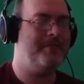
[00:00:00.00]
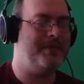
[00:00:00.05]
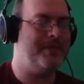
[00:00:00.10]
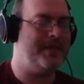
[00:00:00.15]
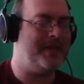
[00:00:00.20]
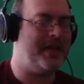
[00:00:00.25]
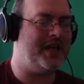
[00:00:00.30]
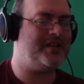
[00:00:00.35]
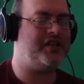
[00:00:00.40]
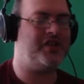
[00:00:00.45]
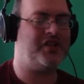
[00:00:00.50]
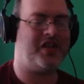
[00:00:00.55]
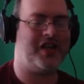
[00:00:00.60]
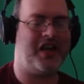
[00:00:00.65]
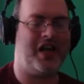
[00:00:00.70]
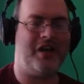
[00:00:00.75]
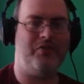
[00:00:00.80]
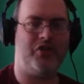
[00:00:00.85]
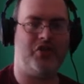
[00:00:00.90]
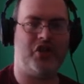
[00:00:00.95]
this is a
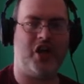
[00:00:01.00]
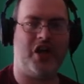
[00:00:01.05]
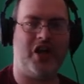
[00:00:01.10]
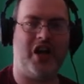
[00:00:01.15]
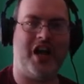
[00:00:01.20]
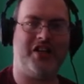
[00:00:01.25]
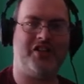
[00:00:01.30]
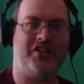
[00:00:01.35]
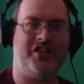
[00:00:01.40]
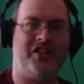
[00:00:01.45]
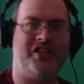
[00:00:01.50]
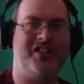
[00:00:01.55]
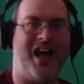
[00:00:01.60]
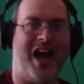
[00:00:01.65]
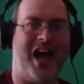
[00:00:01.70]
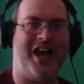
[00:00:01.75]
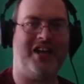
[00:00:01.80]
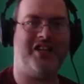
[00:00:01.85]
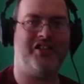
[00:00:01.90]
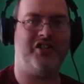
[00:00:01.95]
game that's going to actually
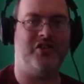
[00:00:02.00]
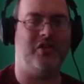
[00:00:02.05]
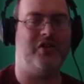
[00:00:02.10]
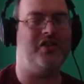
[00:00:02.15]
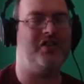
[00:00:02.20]
tax you.